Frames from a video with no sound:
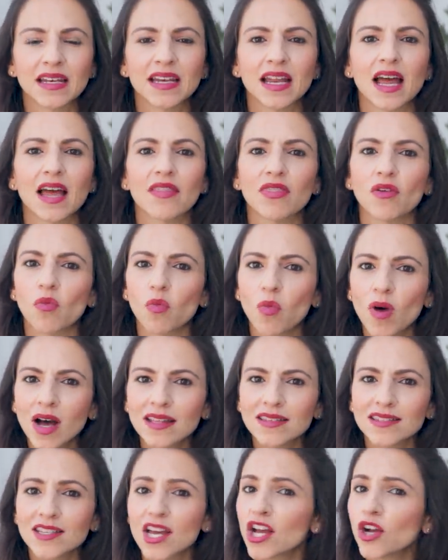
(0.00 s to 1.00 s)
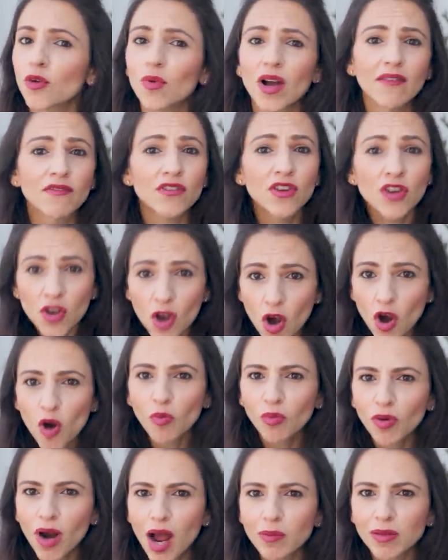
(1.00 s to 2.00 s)
and the ones who have
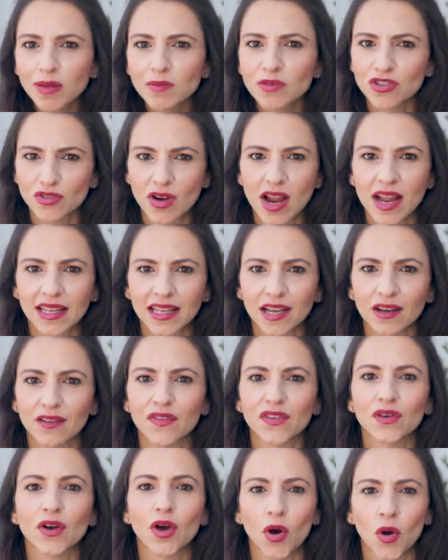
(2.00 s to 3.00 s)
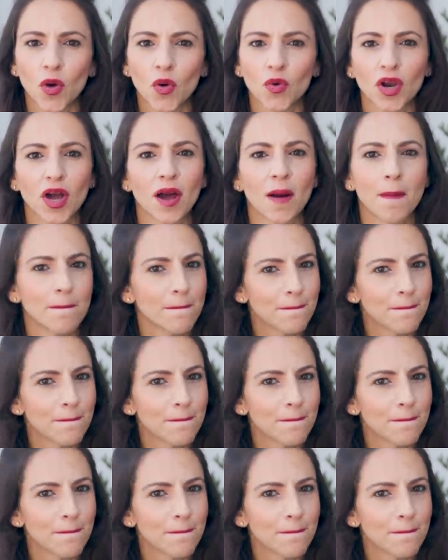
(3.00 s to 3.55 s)
no problem trying out their own